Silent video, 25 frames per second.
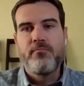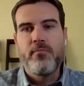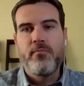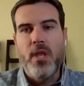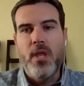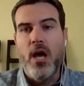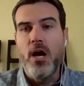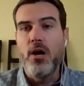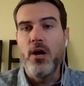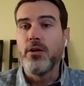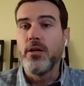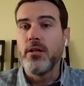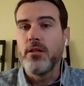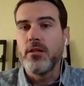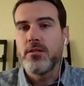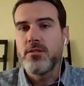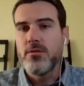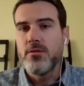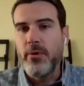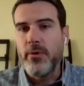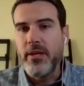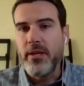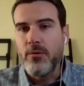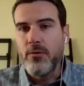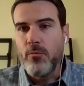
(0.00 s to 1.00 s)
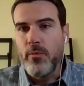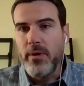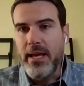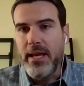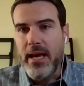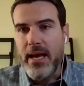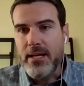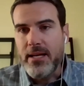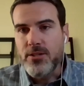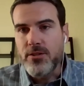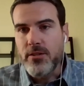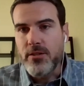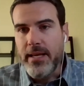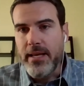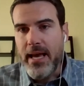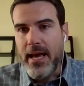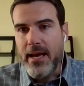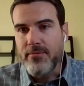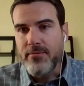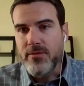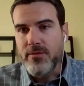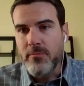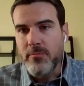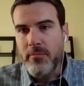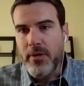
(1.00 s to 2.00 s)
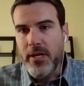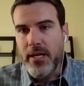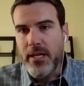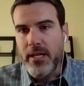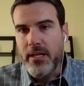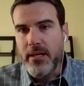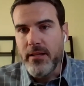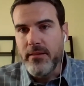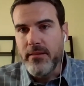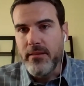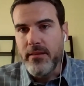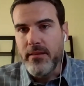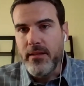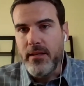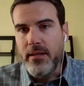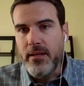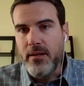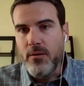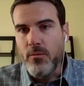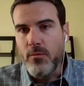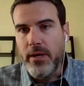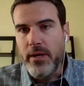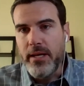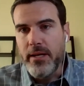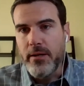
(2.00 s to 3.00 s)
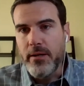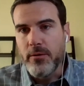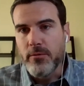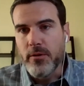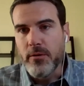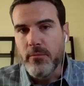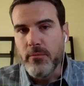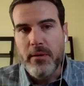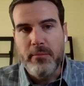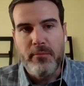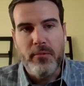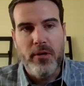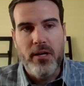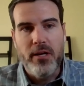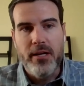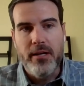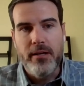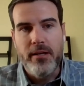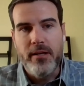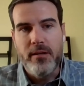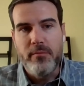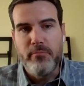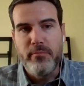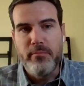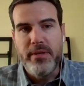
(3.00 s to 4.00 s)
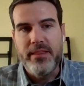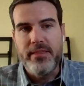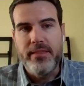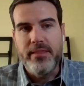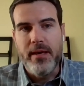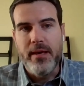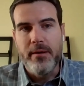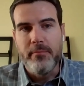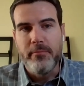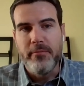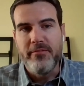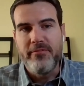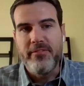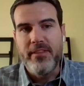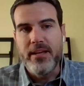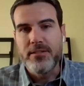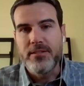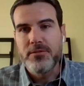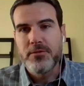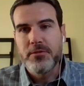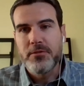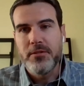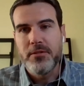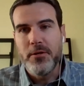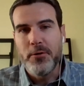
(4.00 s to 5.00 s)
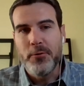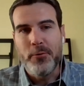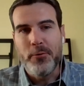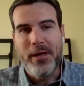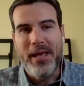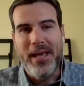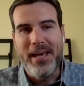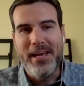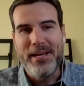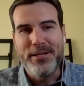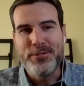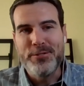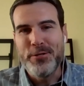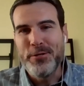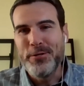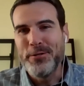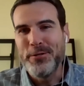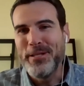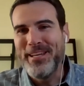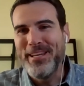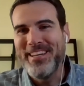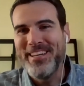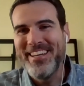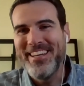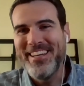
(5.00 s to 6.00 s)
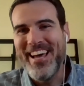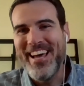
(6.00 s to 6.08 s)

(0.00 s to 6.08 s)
oh, and it looks like we actually have somebody in the waiting room. I'm going to admit them if that's okay, Jolene.